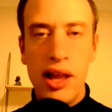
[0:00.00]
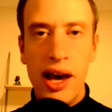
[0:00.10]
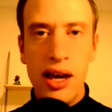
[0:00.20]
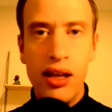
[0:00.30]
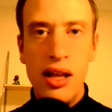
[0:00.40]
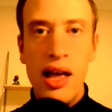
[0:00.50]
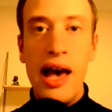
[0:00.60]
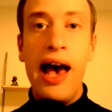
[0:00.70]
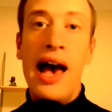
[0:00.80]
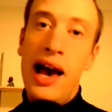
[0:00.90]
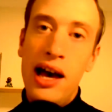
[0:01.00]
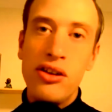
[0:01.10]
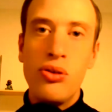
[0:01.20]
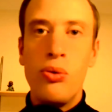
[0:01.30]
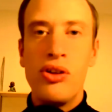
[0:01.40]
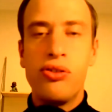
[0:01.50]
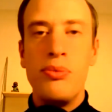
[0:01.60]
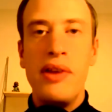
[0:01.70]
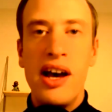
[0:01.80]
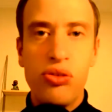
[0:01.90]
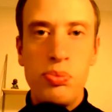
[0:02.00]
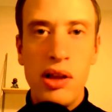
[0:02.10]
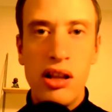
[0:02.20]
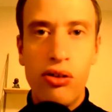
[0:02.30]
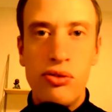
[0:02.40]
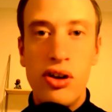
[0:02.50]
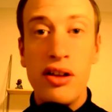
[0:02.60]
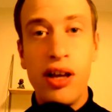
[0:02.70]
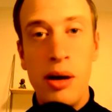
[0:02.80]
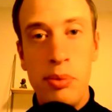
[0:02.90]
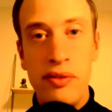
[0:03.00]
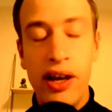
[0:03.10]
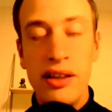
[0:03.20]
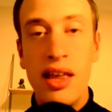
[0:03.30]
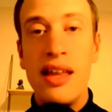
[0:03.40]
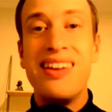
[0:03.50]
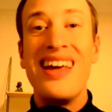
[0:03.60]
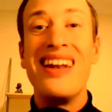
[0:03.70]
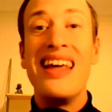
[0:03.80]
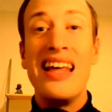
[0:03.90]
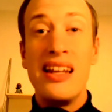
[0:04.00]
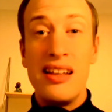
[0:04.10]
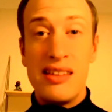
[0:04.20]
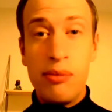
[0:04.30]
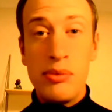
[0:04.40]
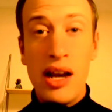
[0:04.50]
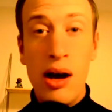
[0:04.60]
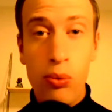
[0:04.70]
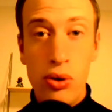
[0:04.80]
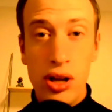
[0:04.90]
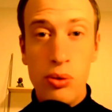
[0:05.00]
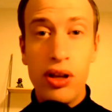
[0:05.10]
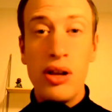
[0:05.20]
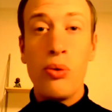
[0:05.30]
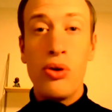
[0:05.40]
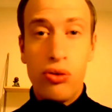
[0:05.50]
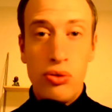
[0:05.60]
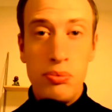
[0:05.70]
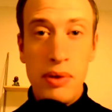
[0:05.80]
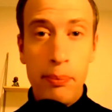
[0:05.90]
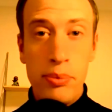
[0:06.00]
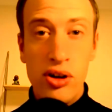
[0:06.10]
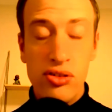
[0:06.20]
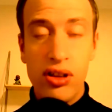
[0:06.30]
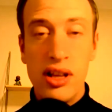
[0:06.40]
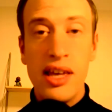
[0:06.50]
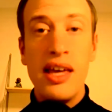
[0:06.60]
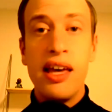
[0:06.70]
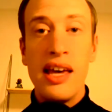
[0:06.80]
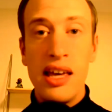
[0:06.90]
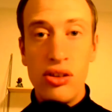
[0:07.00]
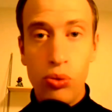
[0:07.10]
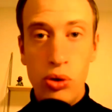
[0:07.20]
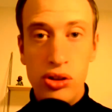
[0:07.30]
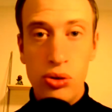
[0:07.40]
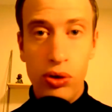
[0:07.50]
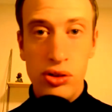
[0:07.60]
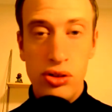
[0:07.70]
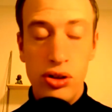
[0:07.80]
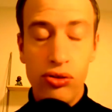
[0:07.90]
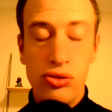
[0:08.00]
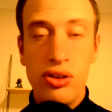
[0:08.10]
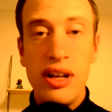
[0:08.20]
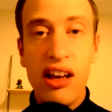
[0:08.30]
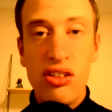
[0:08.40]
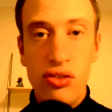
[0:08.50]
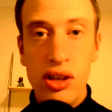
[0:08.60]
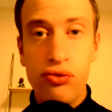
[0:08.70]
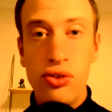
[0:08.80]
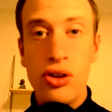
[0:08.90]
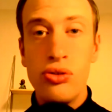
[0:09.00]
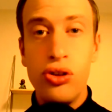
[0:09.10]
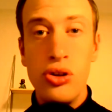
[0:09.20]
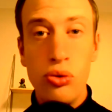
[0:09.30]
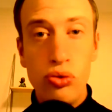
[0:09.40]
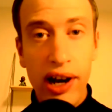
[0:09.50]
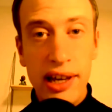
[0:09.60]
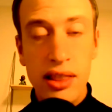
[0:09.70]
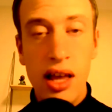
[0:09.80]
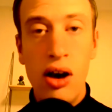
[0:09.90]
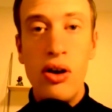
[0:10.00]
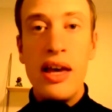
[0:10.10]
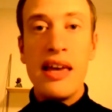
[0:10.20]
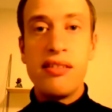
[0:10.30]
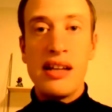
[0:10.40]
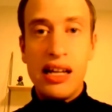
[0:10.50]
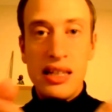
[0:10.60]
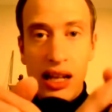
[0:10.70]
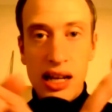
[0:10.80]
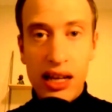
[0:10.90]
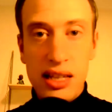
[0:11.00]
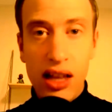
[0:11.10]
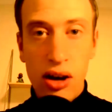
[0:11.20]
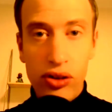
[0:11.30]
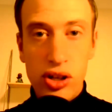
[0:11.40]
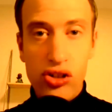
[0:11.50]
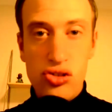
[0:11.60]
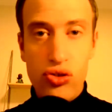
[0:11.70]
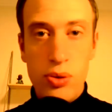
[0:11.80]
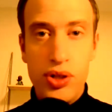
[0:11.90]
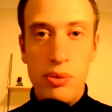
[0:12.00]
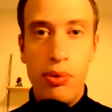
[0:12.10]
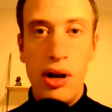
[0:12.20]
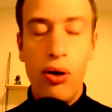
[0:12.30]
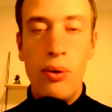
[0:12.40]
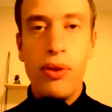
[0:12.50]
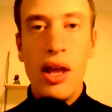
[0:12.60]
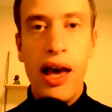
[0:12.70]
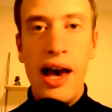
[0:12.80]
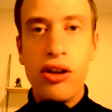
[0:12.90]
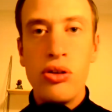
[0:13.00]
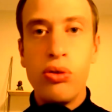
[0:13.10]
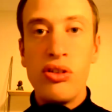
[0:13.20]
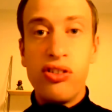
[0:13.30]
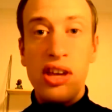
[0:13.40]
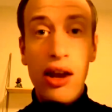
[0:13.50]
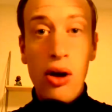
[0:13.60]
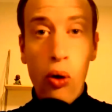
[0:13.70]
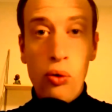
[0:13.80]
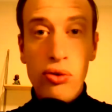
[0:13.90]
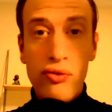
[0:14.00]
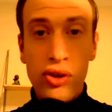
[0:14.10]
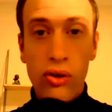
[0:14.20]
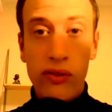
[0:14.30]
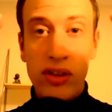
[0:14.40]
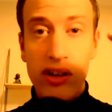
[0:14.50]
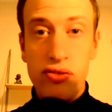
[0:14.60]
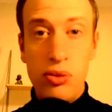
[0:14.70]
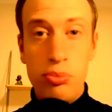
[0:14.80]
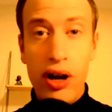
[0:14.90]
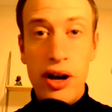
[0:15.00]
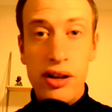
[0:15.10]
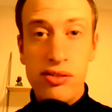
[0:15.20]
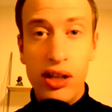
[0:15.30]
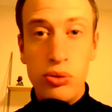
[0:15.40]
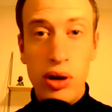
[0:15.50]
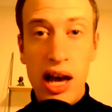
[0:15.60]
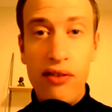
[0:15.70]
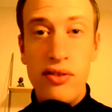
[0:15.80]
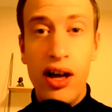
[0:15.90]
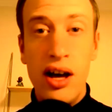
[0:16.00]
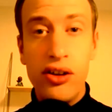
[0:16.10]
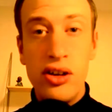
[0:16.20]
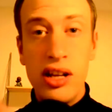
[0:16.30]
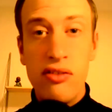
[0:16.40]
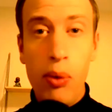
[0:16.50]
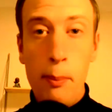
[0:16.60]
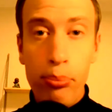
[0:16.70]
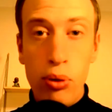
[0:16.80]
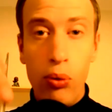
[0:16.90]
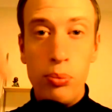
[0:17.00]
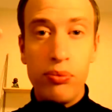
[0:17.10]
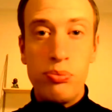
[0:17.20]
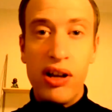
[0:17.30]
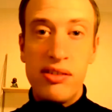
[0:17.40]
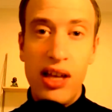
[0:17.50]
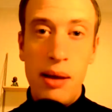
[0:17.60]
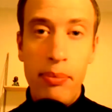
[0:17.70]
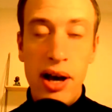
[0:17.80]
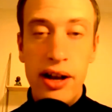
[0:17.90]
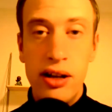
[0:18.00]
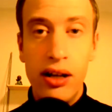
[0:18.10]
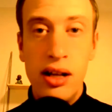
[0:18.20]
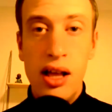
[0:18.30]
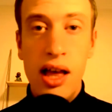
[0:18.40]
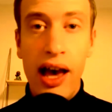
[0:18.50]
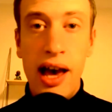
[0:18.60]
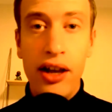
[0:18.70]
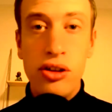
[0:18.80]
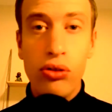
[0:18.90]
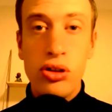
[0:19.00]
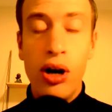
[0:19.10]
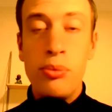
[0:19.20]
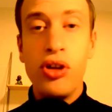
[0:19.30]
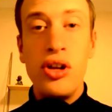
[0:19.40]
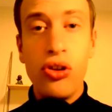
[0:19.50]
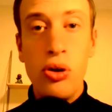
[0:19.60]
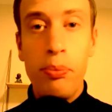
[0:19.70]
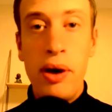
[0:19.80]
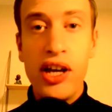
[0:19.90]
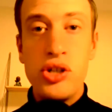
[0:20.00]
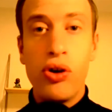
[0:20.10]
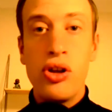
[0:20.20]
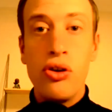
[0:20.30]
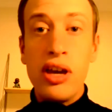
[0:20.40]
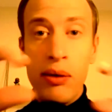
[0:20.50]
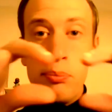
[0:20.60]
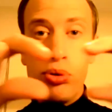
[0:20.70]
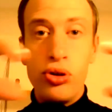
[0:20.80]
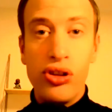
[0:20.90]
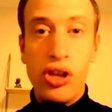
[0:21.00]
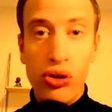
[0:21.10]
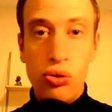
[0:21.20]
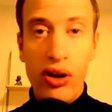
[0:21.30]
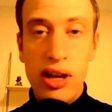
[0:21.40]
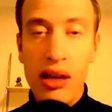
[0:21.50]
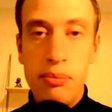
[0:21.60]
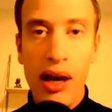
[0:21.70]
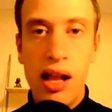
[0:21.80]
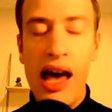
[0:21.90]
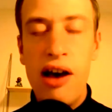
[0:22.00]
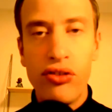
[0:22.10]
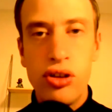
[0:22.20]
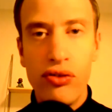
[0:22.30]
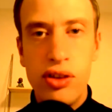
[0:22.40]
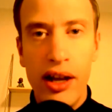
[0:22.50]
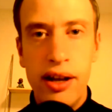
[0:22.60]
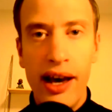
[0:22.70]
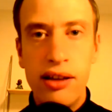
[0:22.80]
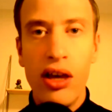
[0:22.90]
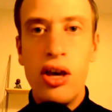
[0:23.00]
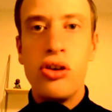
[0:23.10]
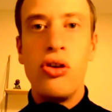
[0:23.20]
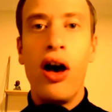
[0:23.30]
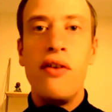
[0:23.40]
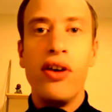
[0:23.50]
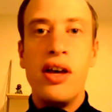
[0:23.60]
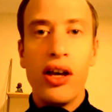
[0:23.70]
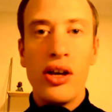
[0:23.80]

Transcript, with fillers: play, and you want some nice spillover on top of that, then the team that I'm working with and work with me personally is what you want to do. So the next thing for you to do right now is click the link down in the description below, and you will see an overview of the different products that we have, and underneath, boom, press that button and you will come to a new page where you input your email. After you've done that, you have,